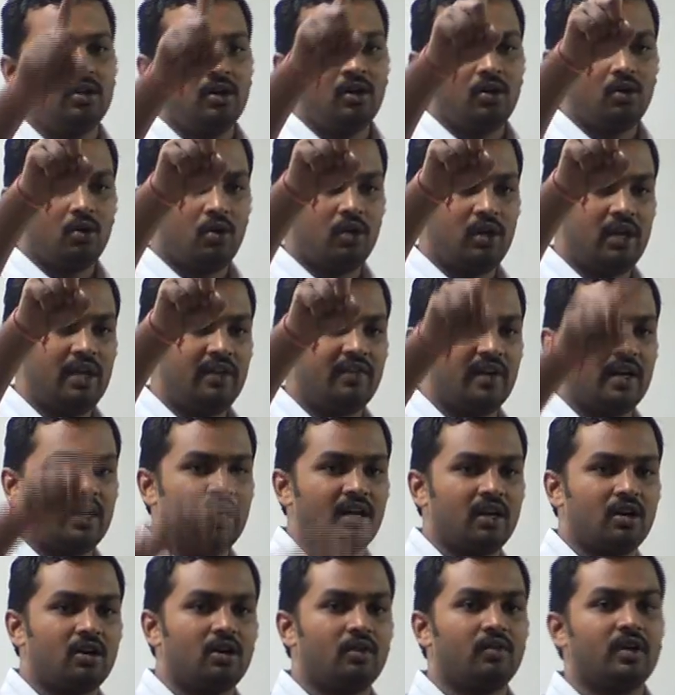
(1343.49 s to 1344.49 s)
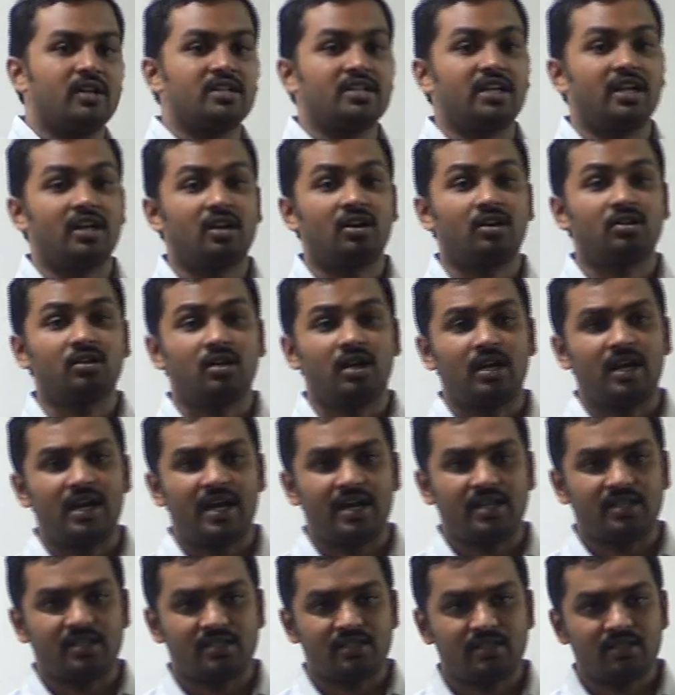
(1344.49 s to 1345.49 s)
Only one account. What is the account called
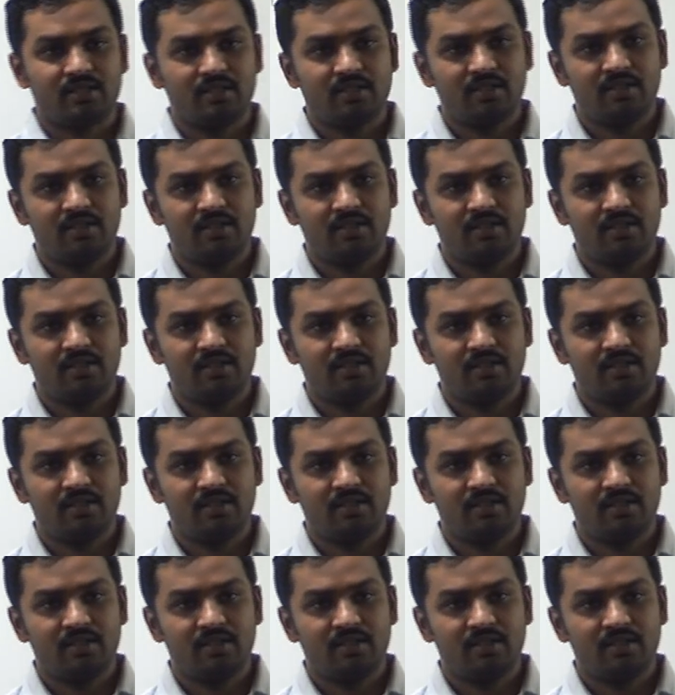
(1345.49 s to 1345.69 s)
as?